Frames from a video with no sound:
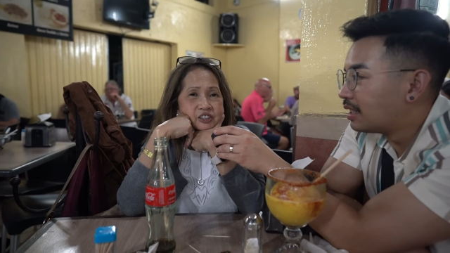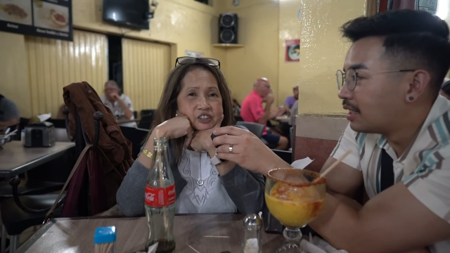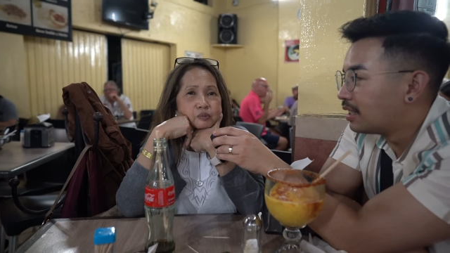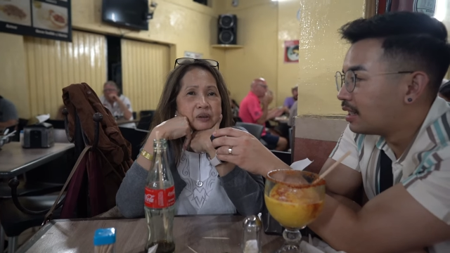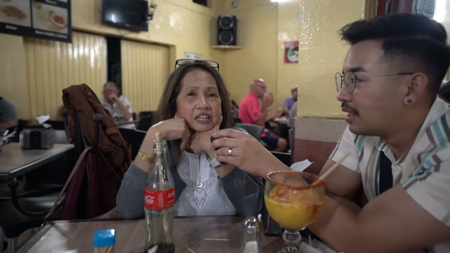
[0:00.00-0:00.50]

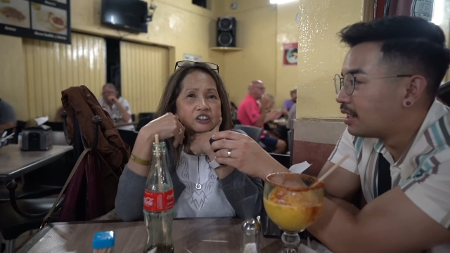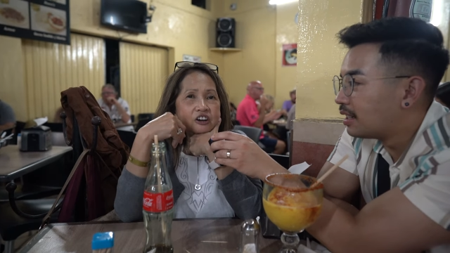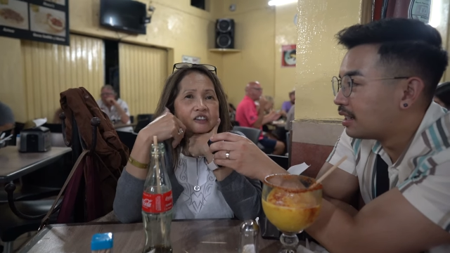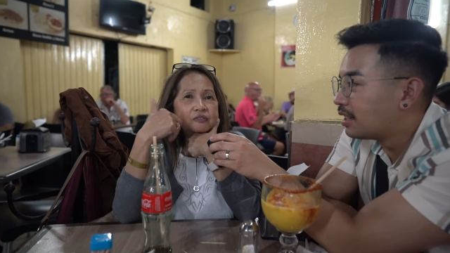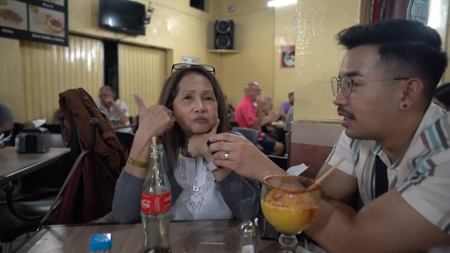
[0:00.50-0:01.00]
Speaker 1: you're better
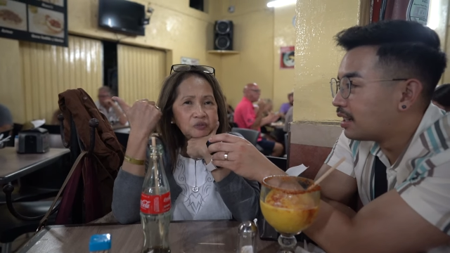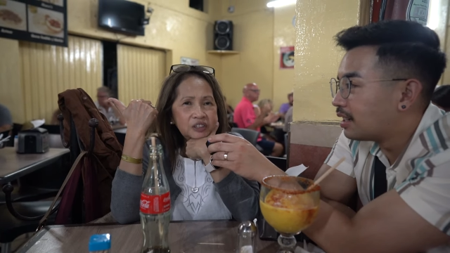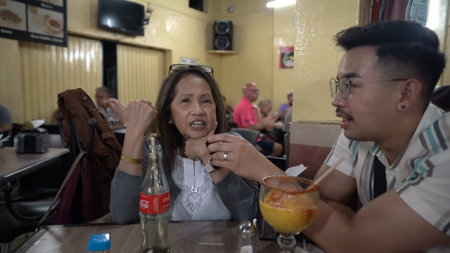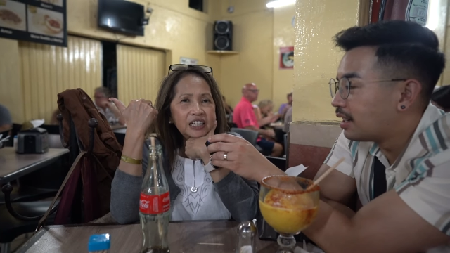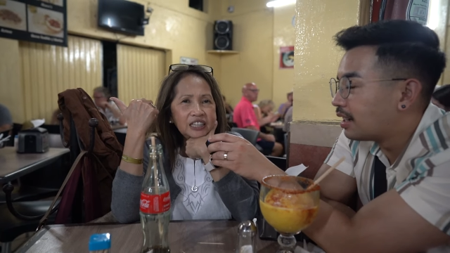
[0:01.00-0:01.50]
off
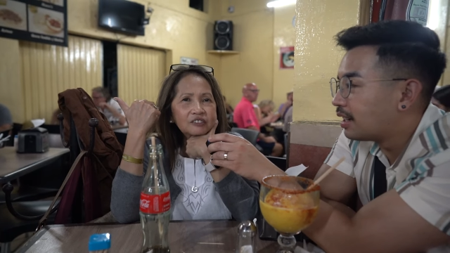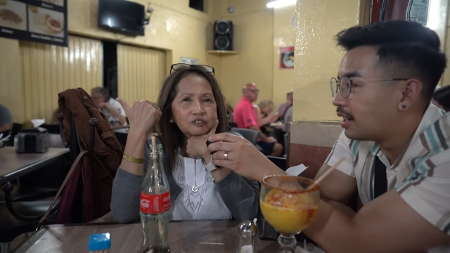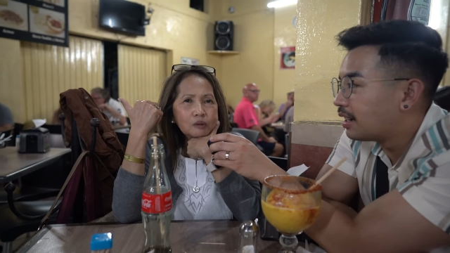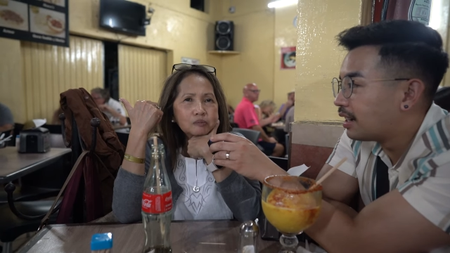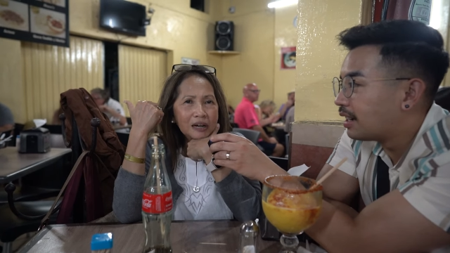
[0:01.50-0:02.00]
getting it
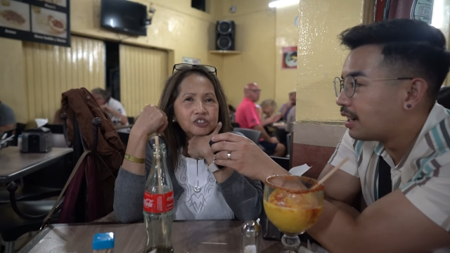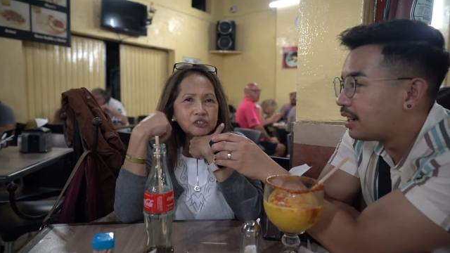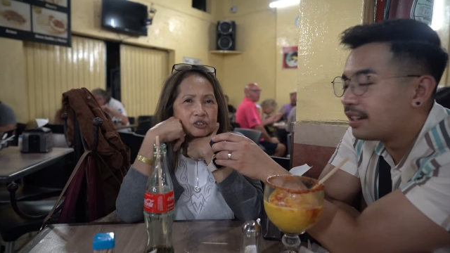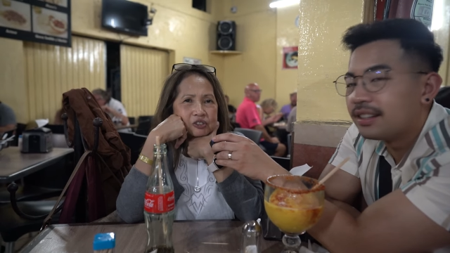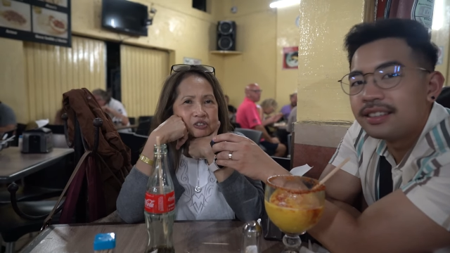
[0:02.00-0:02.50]
from
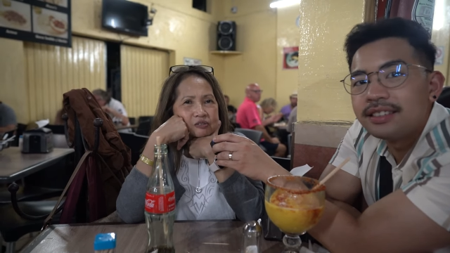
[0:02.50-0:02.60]
Pancho's.